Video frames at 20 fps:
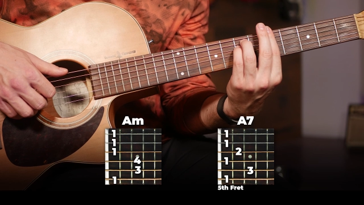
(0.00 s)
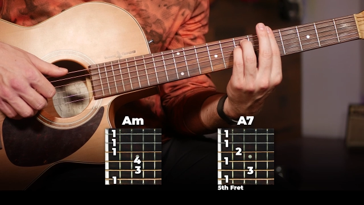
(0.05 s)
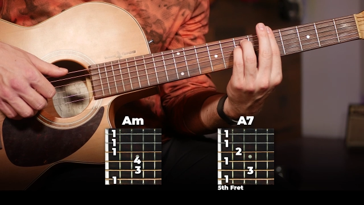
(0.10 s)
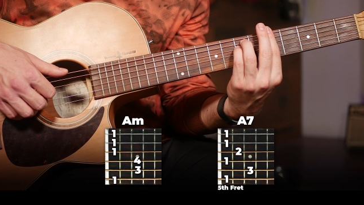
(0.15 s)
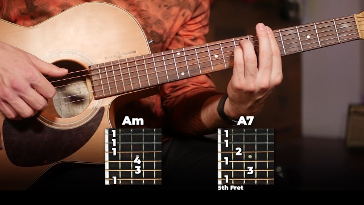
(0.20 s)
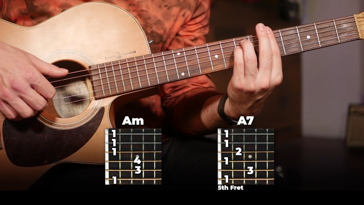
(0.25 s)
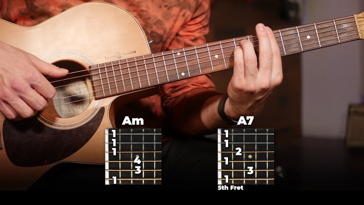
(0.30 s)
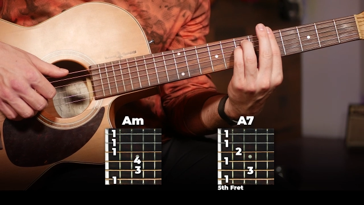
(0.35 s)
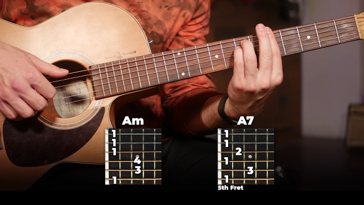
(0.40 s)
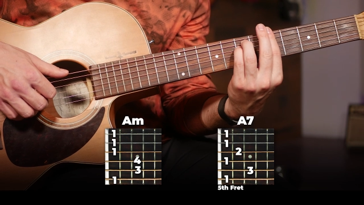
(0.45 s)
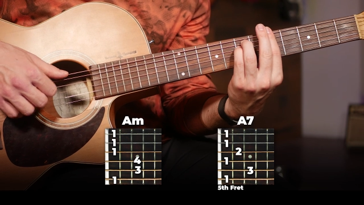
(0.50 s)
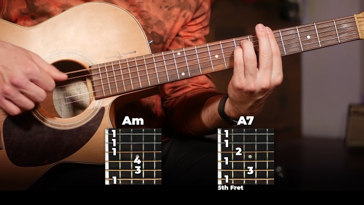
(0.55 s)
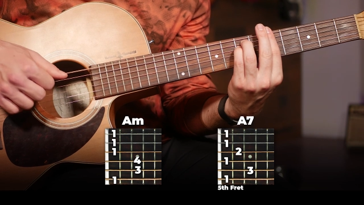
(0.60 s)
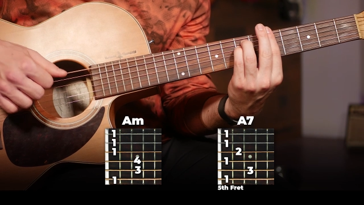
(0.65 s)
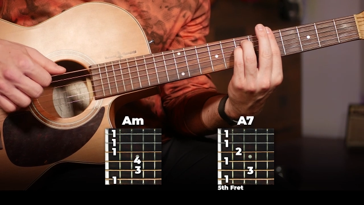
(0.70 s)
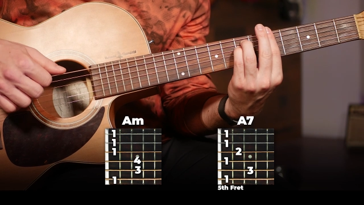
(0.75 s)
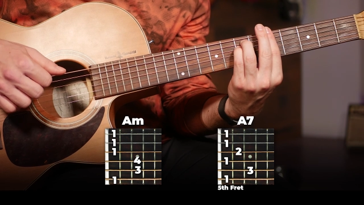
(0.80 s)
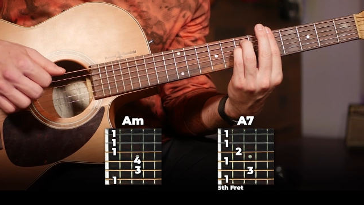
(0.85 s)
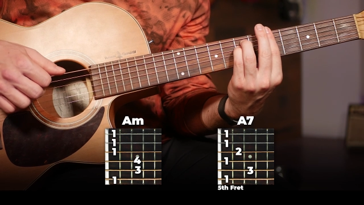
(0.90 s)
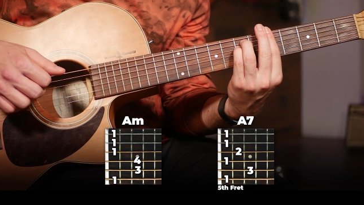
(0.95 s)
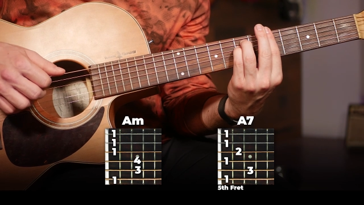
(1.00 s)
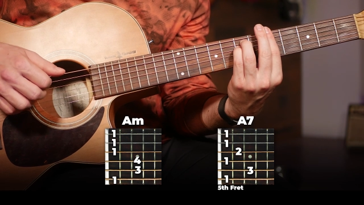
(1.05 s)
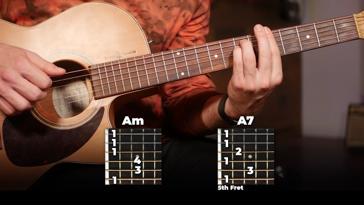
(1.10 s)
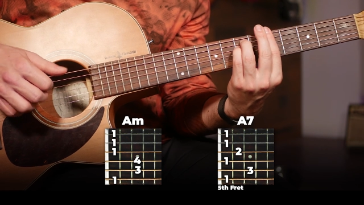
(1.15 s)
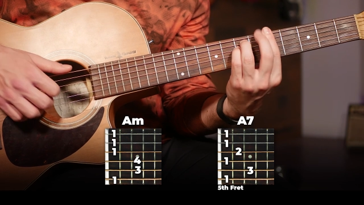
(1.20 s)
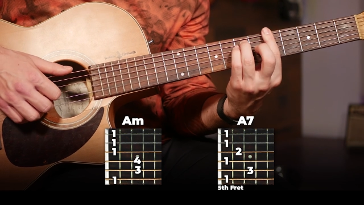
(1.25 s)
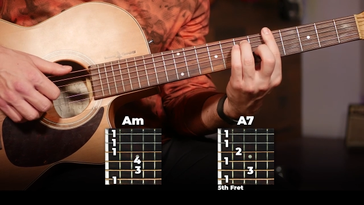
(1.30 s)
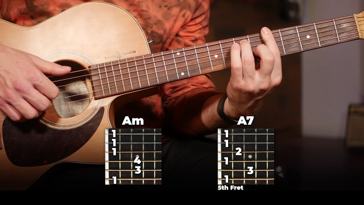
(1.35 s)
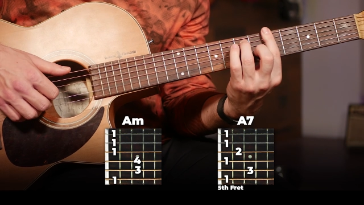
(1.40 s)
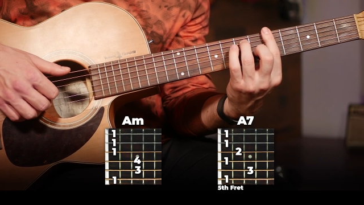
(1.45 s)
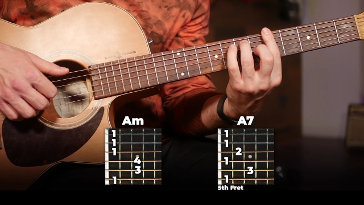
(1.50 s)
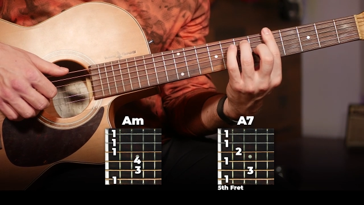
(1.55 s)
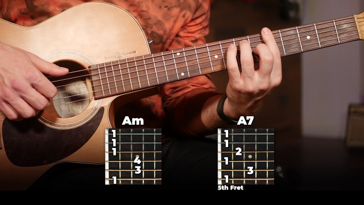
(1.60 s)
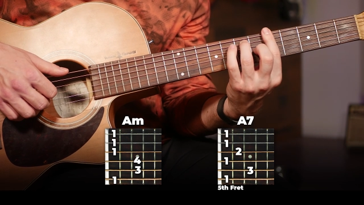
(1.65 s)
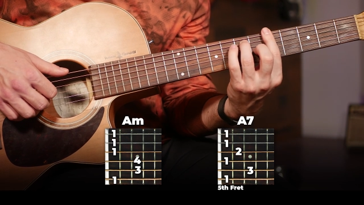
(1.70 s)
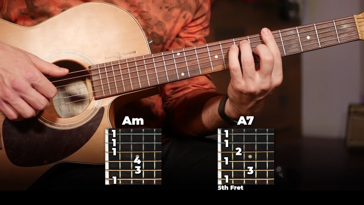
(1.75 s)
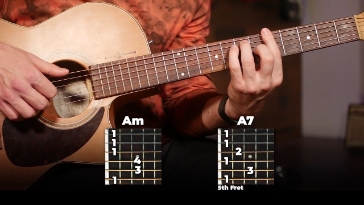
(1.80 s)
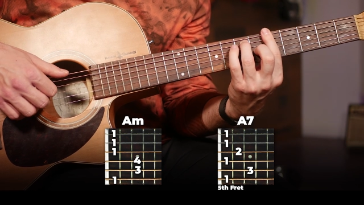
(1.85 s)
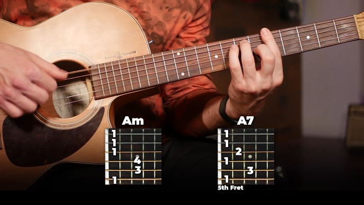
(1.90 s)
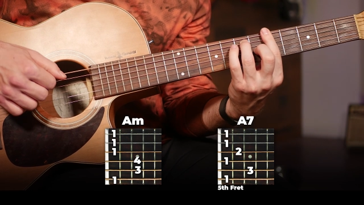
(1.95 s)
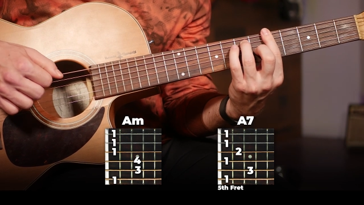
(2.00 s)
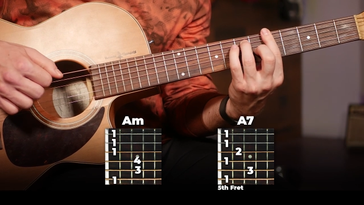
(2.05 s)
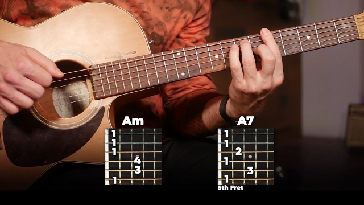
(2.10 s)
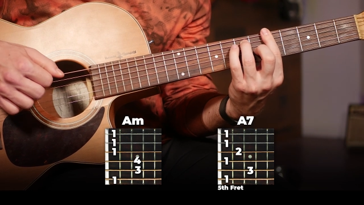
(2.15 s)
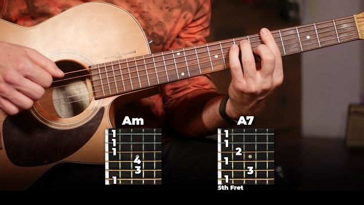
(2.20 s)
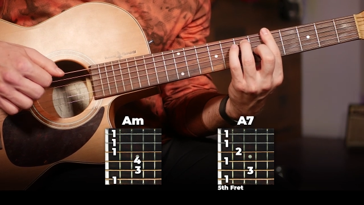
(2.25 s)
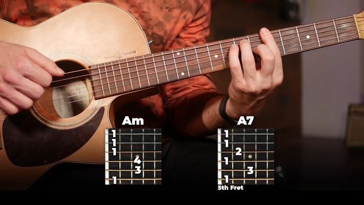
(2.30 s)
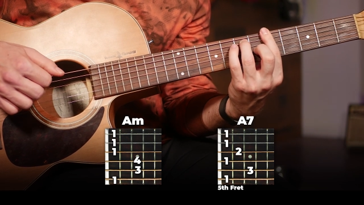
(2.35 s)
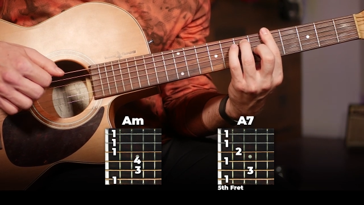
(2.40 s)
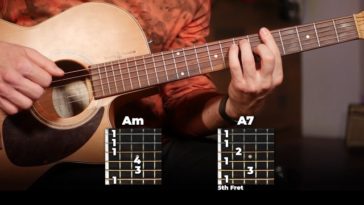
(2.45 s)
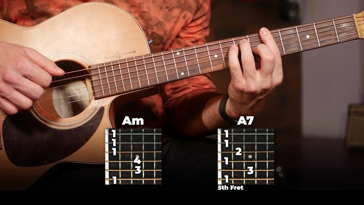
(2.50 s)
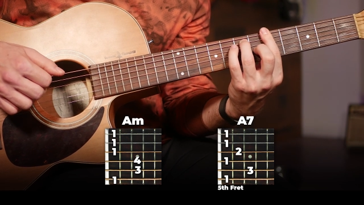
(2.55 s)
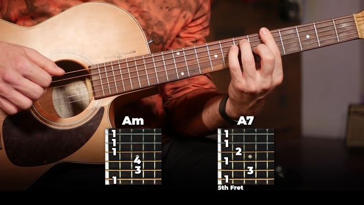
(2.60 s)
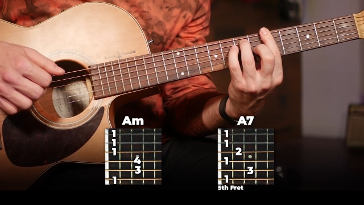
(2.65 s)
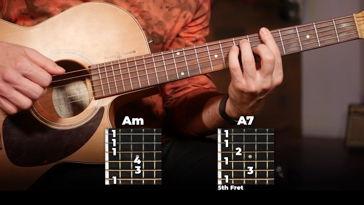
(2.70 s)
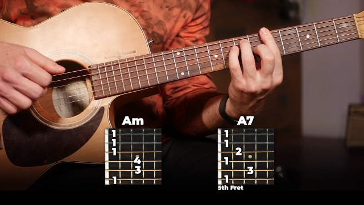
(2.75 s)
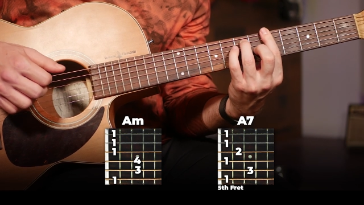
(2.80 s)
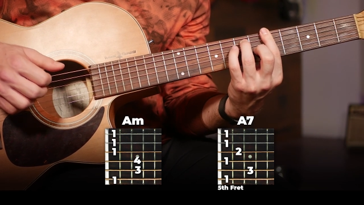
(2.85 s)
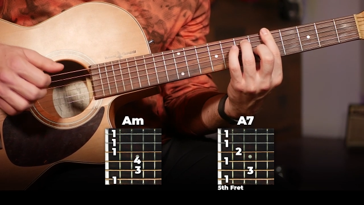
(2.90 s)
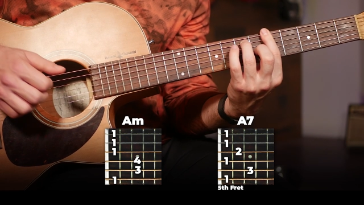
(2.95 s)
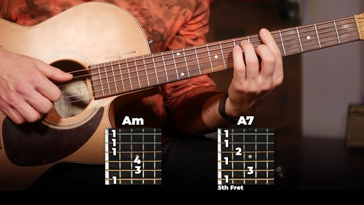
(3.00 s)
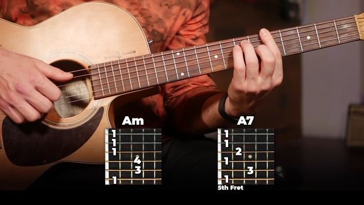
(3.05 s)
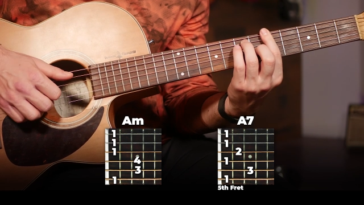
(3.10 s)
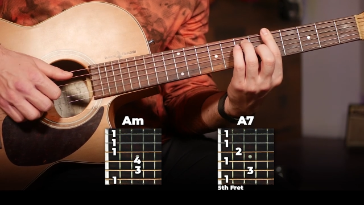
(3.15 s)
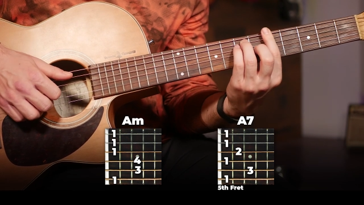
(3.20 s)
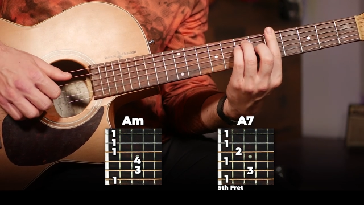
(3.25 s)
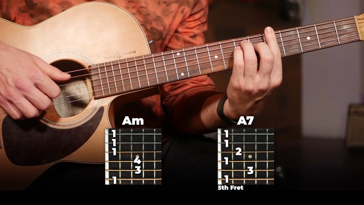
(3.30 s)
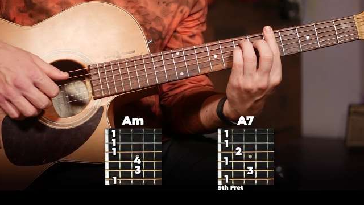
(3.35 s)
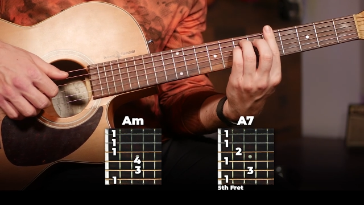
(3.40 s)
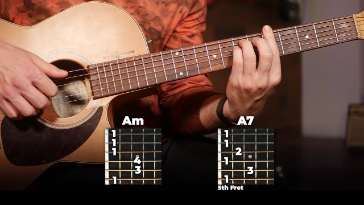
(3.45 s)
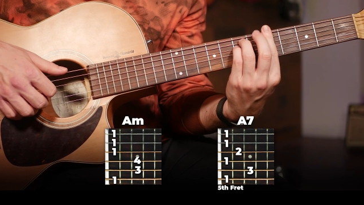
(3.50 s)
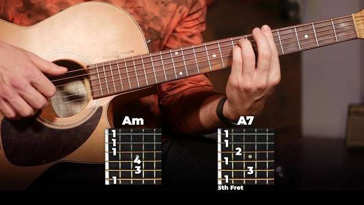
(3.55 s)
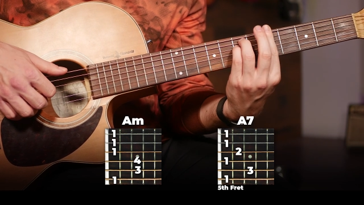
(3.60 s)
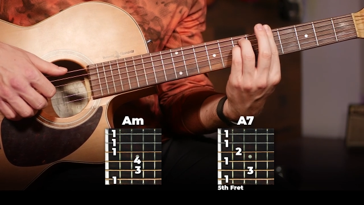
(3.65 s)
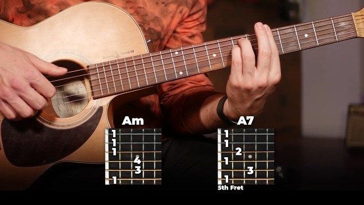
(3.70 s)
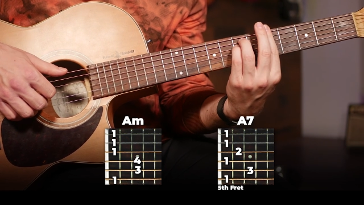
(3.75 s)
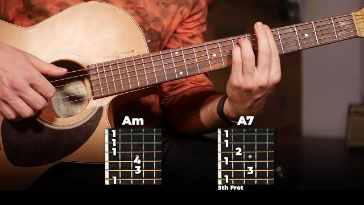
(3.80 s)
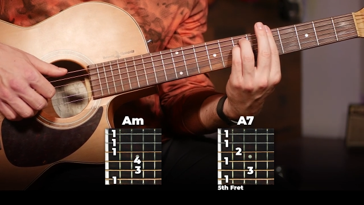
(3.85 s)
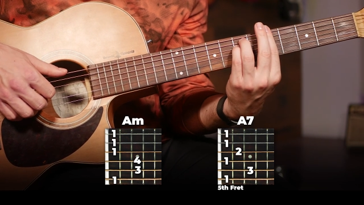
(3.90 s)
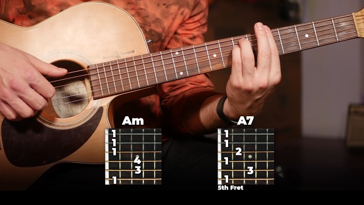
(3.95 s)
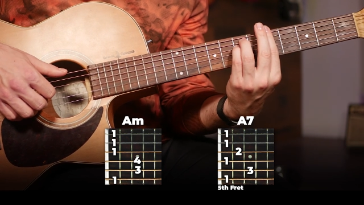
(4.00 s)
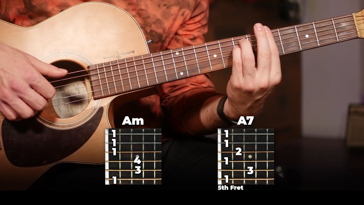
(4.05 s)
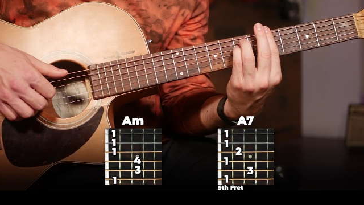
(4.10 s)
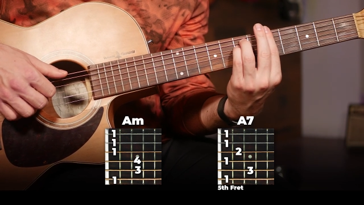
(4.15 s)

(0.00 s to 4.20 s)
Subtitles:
Nobody's mouth can be seen.